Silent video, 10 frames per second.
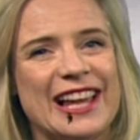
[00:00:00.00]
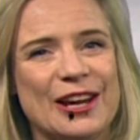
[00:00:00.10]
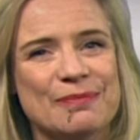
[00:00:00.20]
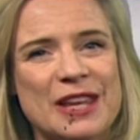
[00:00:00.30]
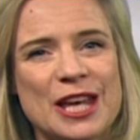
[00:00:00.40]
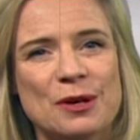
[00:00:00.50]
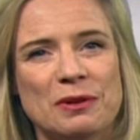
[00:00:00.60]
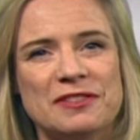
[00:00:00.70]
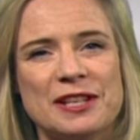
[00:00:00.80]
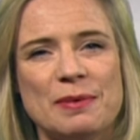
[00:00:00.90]
Hello.
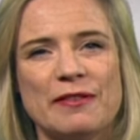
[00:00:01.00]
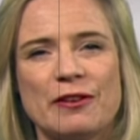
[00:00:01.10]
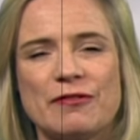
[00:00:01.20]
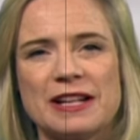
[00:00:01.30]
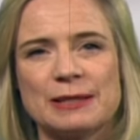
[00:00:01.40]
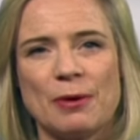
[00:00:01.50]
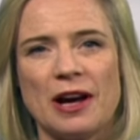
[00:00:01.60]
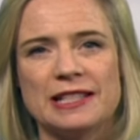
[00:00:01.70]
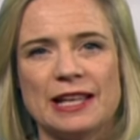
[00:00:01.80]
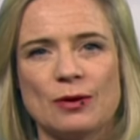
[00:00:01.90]
We've seen a bit of a
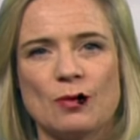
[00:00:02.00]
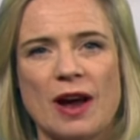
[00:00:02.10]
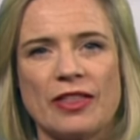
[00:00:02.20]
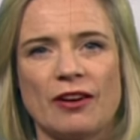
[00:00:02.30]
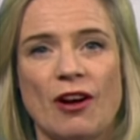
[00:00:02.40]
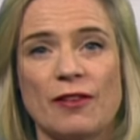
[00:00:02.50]
respite in the weather